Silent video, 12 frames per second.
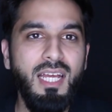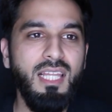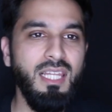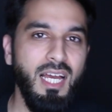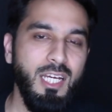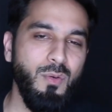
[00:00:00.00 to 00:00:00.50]

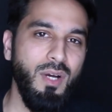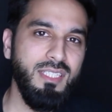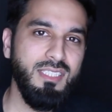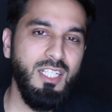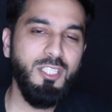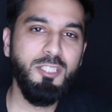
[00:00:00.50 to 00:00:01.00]

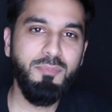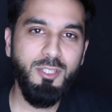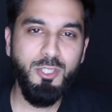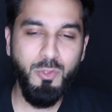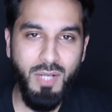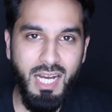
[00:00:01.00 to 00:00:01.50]
Likewise, in our
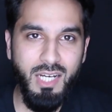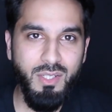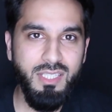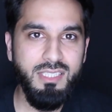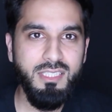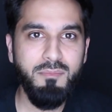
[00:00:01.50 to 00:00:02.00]

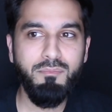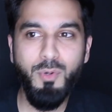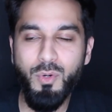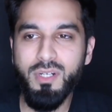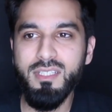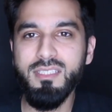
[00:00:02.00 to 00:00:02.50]
spirituality, is
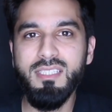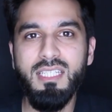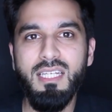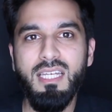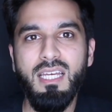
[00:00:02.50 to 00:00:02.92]
important.